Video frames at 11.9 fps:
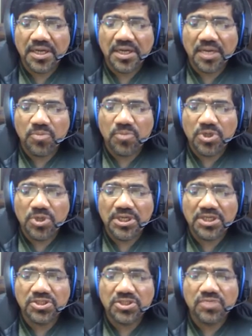Community
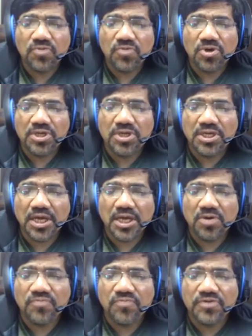is involved in
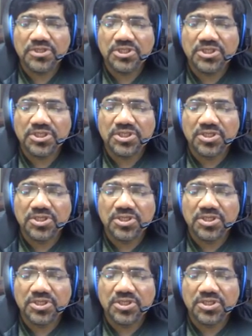agroforestry.